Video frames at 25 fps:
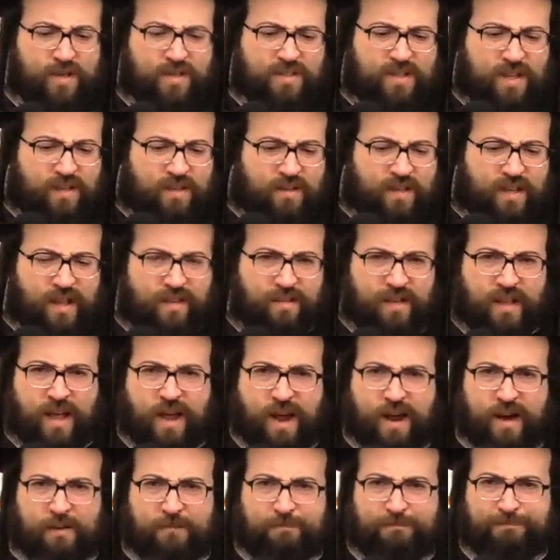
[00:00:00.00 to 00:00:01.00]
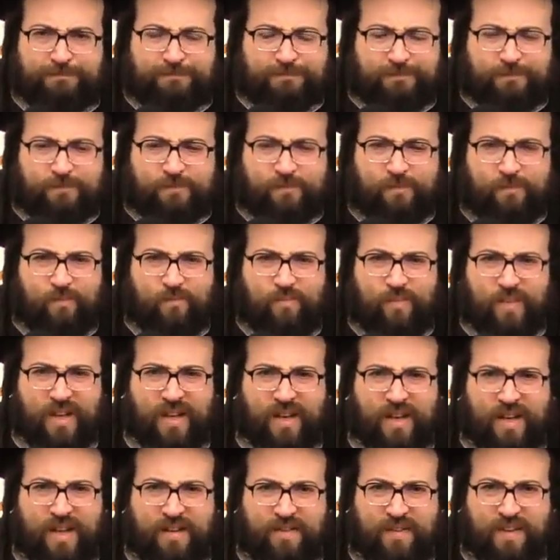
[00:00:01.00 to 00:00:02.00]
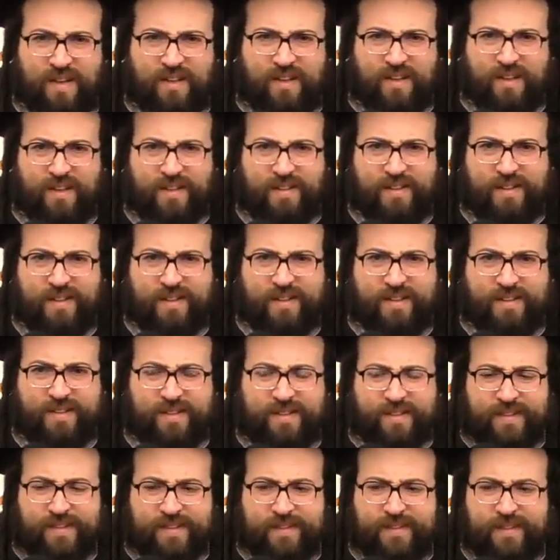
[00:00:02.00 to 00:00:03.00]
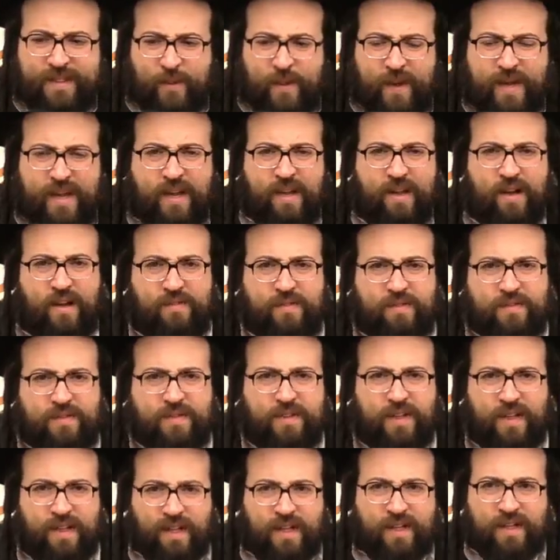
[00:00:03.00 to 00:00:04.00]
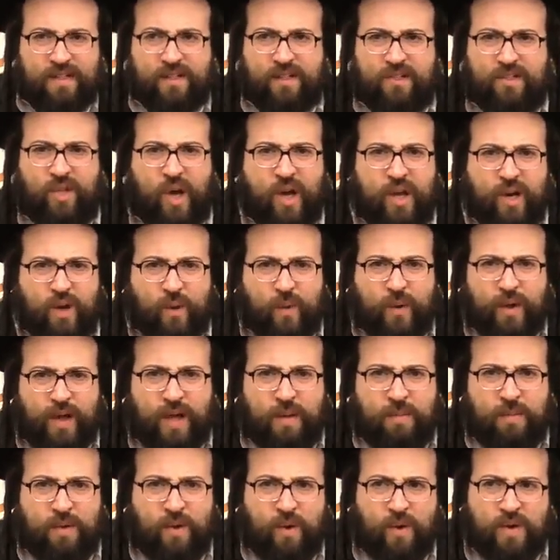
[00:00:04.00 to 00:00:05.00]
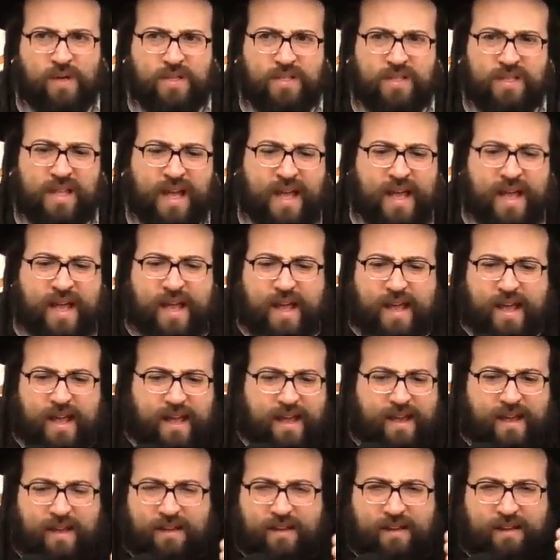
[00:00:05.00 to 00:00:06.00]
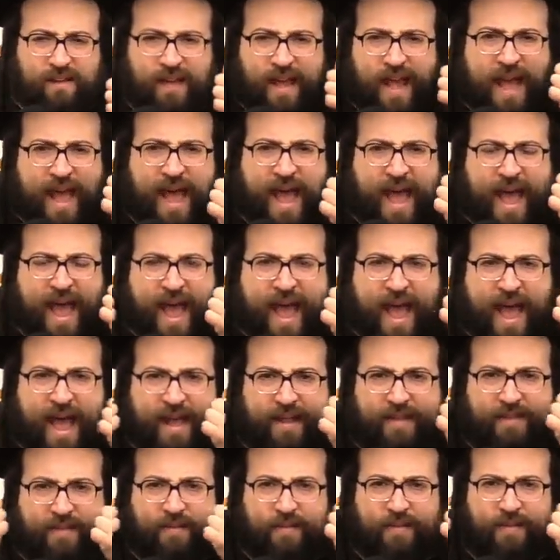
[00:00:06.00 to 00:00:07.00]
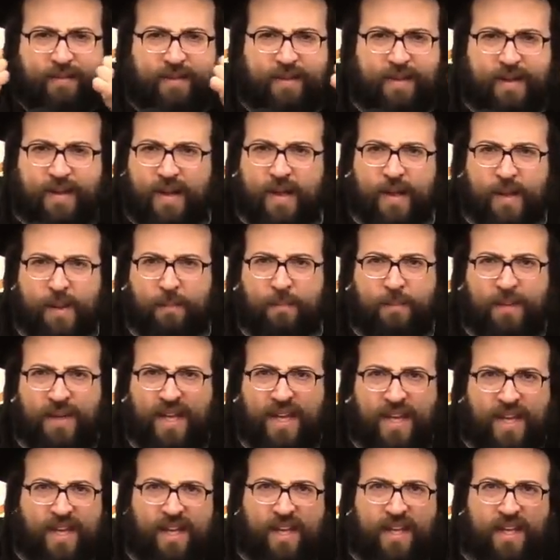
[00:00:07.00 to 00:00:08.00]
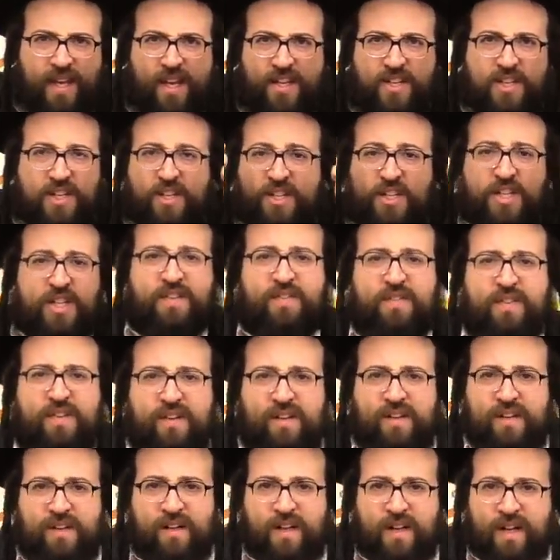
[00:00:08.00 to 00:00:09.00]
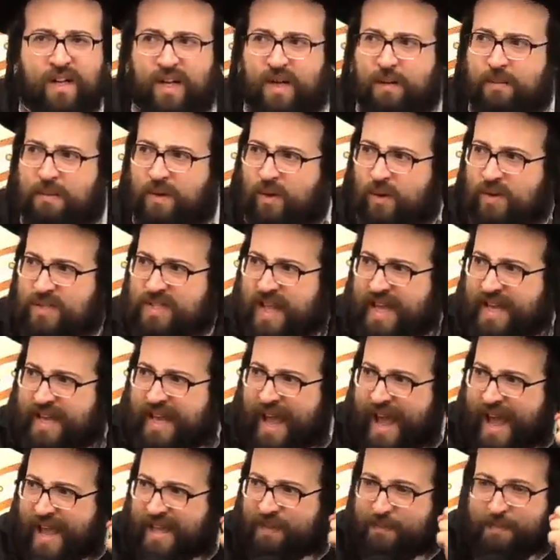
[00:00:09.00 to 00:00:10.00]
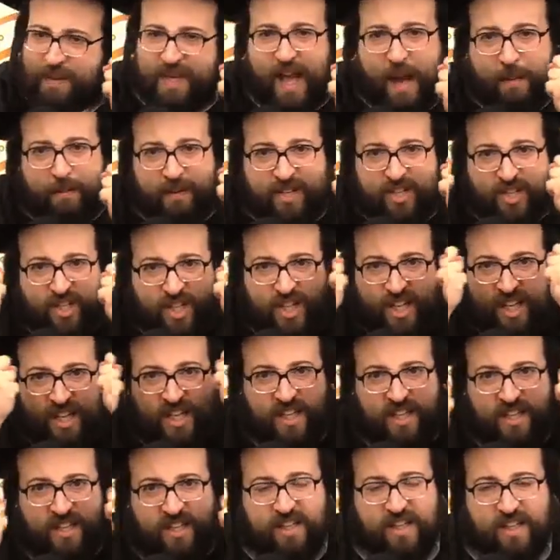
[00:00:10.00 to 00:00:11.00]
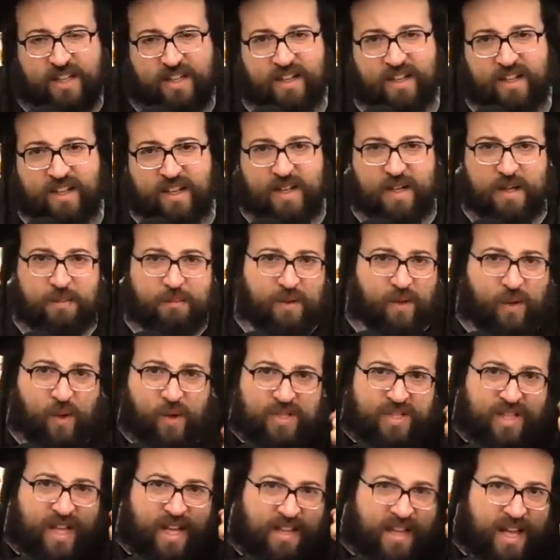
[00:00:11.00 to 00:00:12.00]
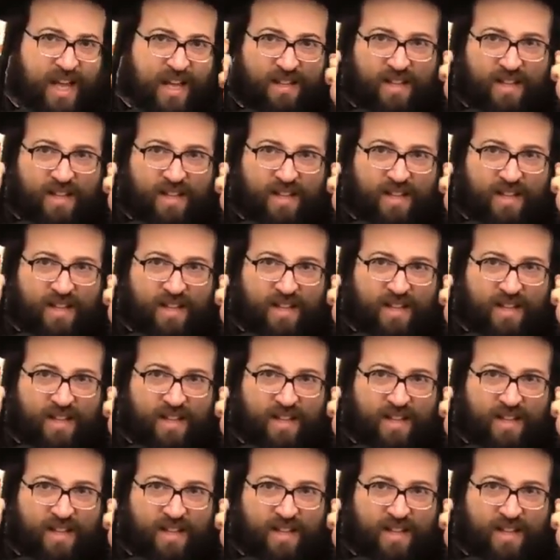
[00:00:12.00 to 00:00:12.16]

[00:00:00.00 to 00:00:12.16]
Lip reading: that they are leaving the way of the Torah way, because they can't be a yeshiva, because they can't be a mashgiach, because they